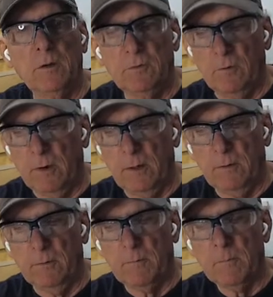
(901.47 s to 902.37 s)
but it's a
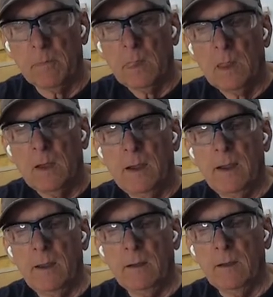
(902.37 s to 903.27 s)
router.
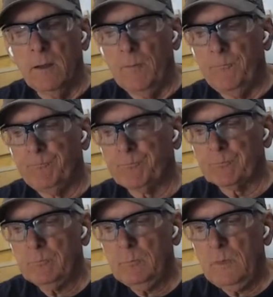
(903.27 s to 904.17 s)
And
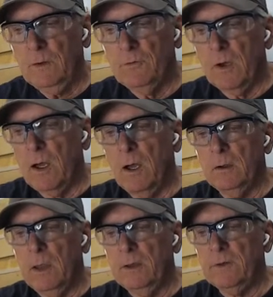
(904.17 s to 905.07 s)

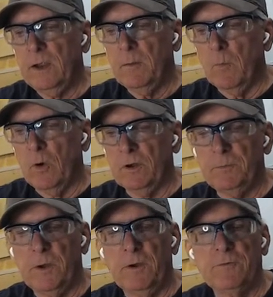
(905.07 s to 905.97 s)
so as I get more
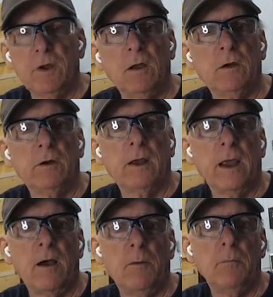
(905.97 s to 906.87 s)
experience, I'll learn
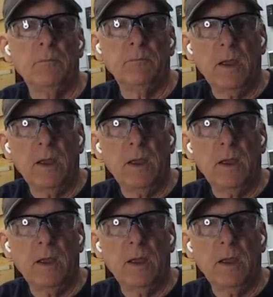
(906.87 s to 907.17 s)
how